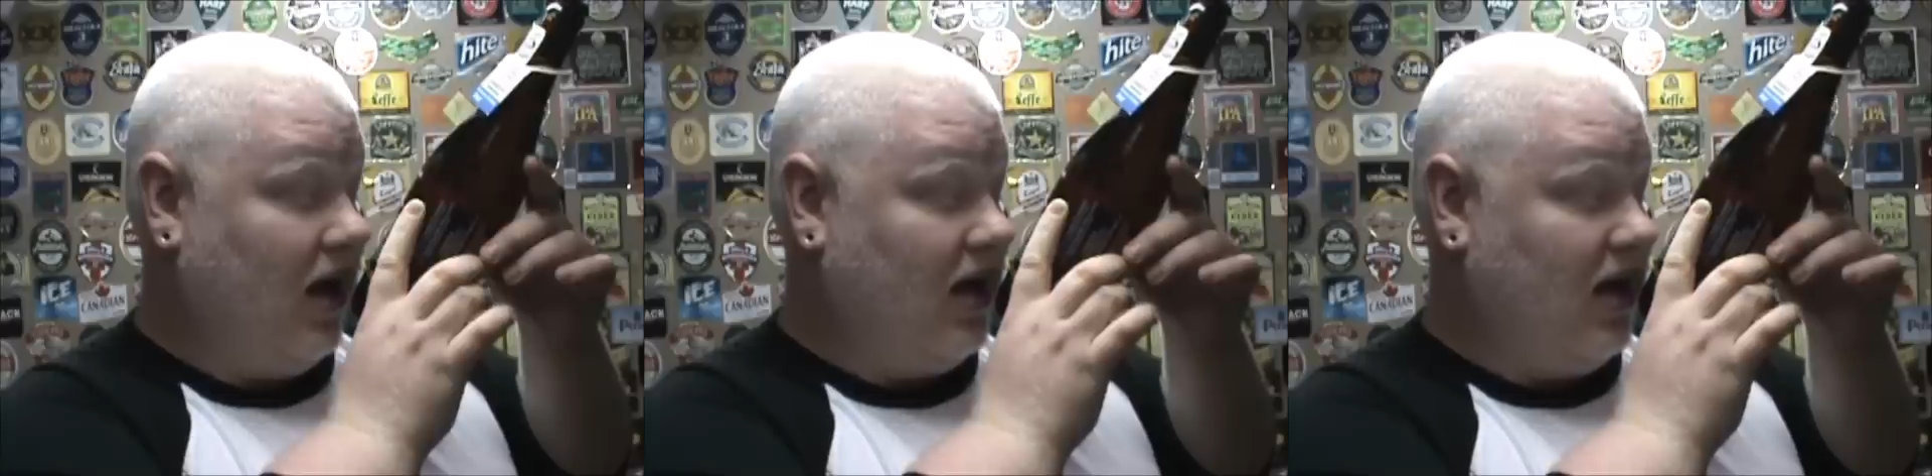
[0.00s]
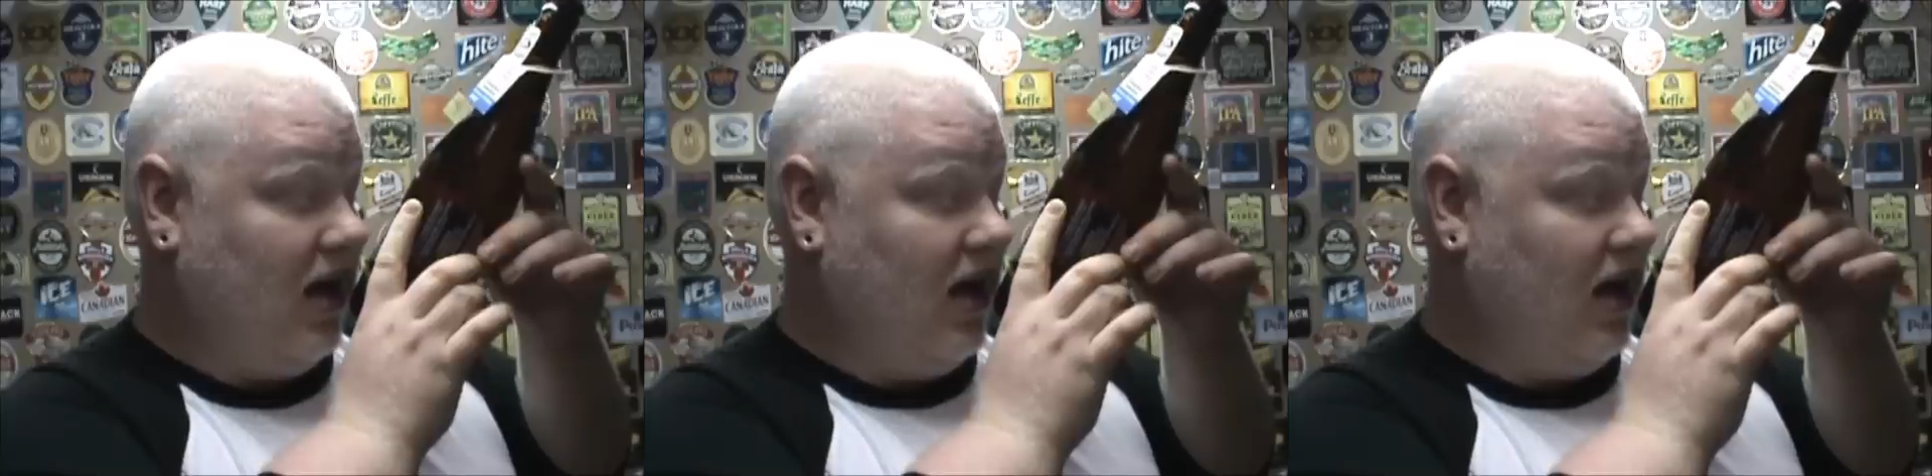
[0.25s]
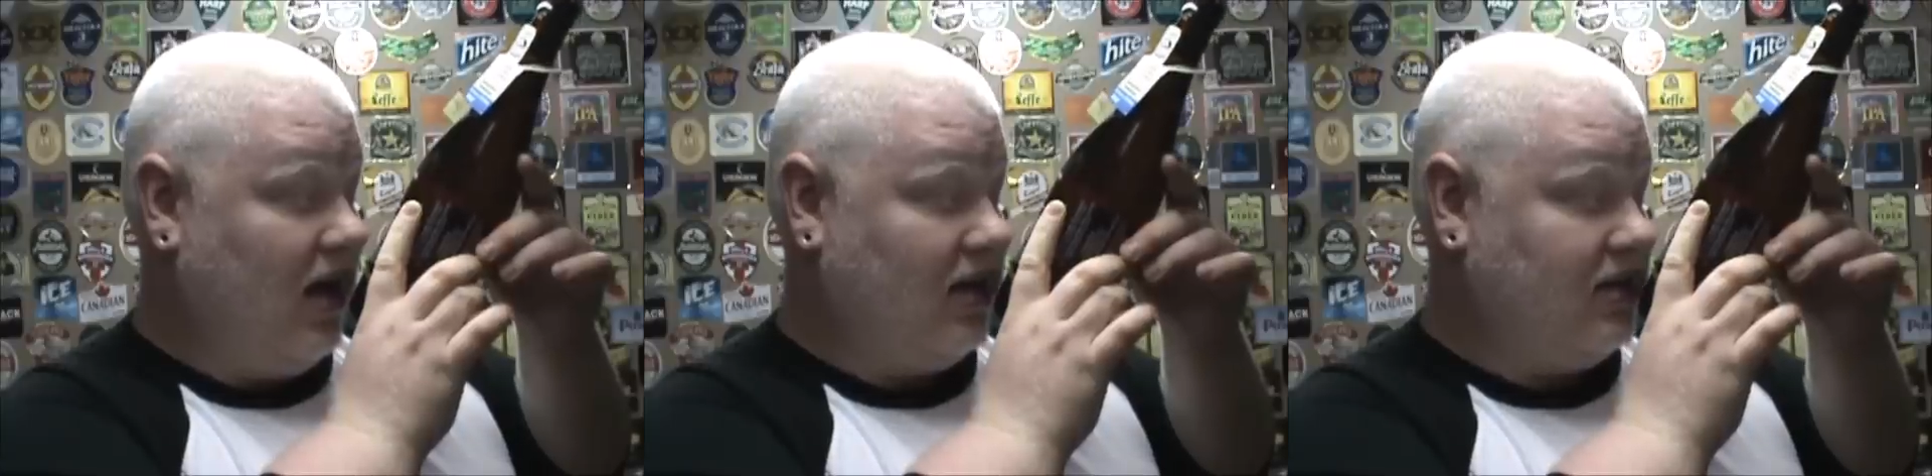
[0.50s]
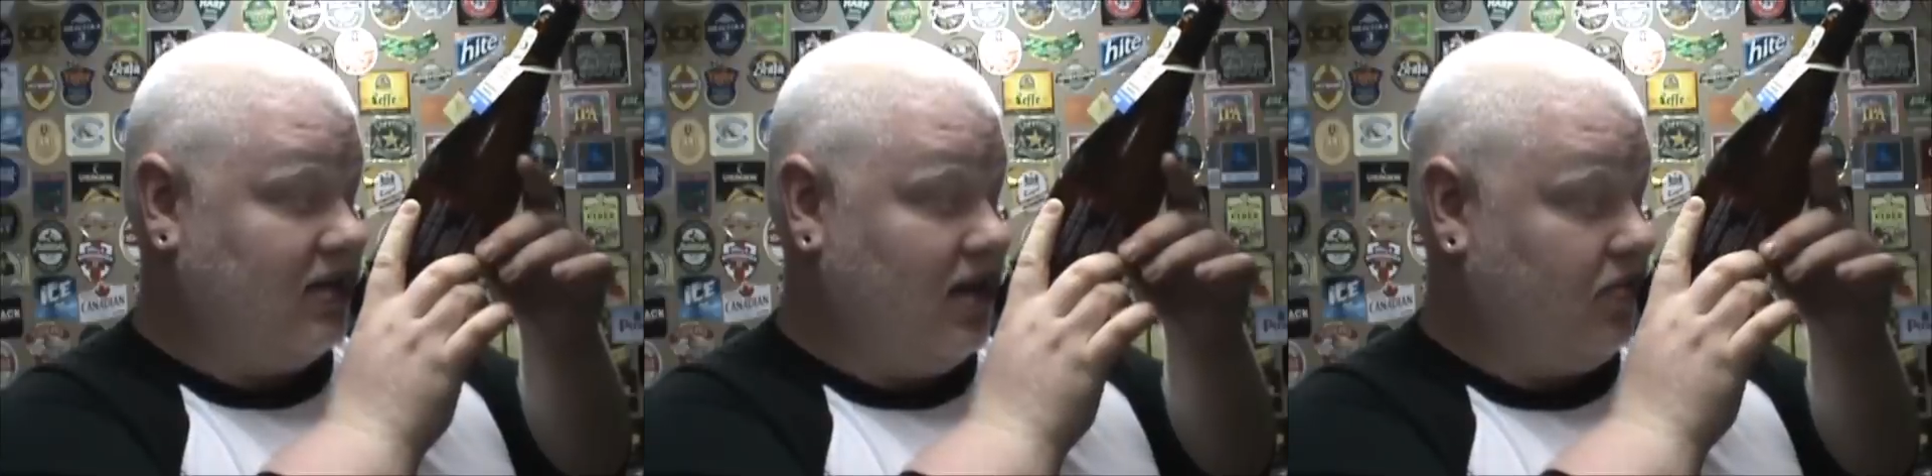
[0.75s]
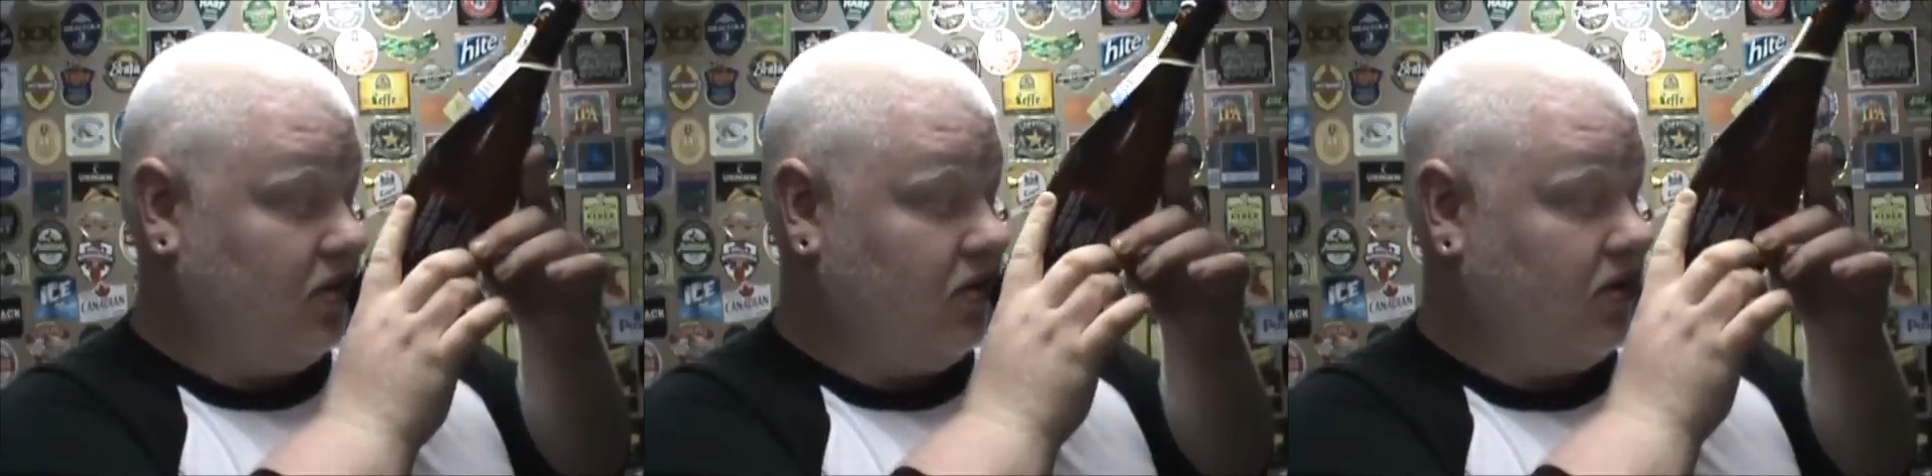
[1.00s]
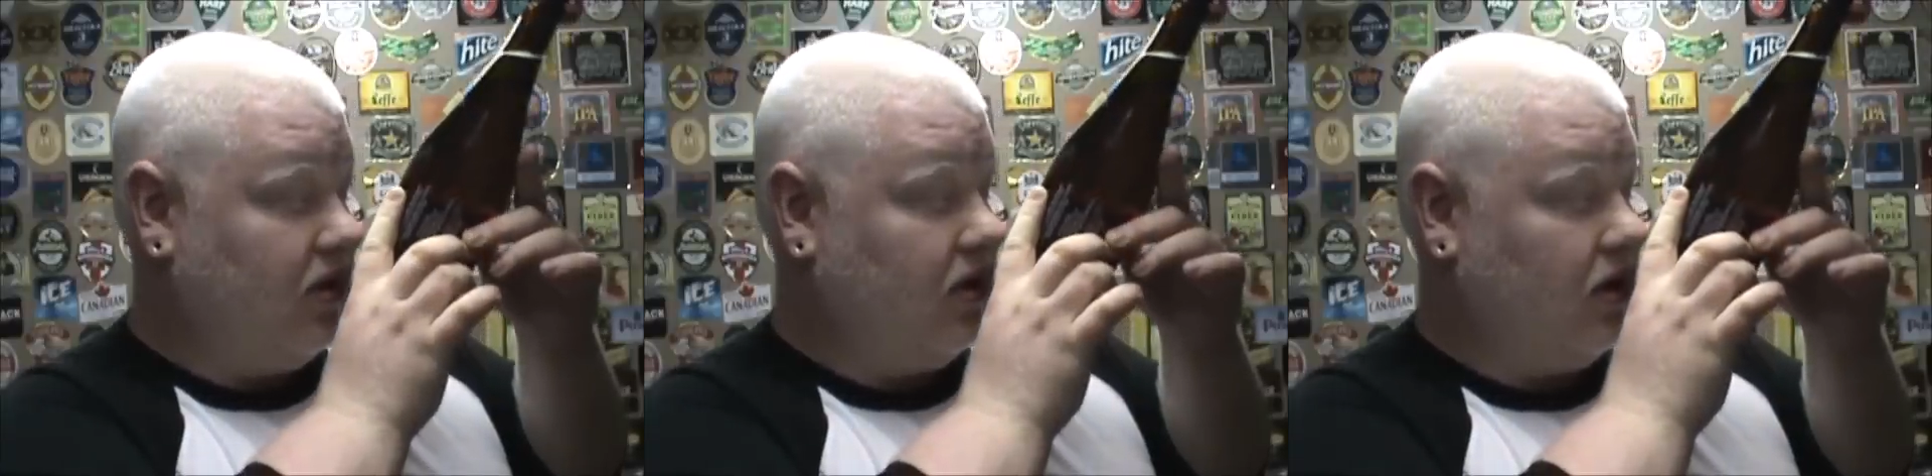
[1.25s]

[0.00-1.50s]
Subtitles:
An exemplary